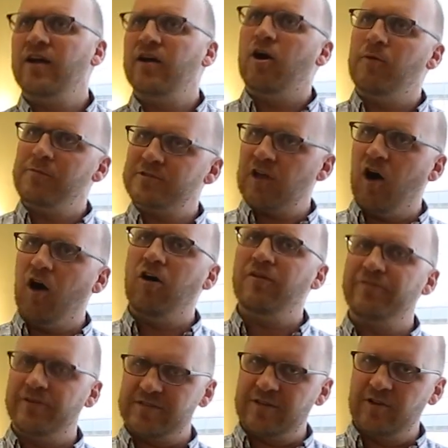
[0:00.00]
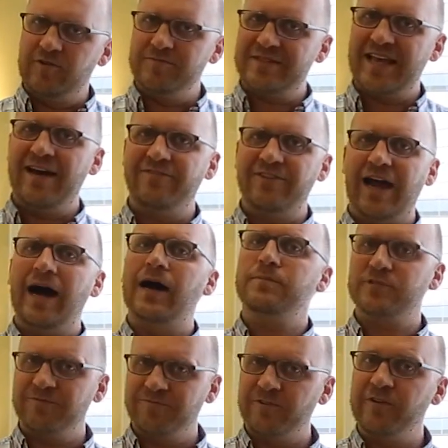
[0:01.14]
almost all of those homes have an
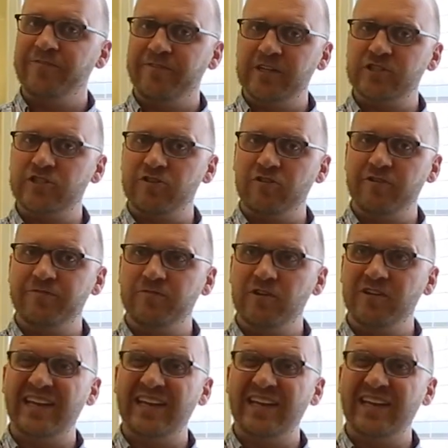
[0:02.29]
option for a finished 3rd floor.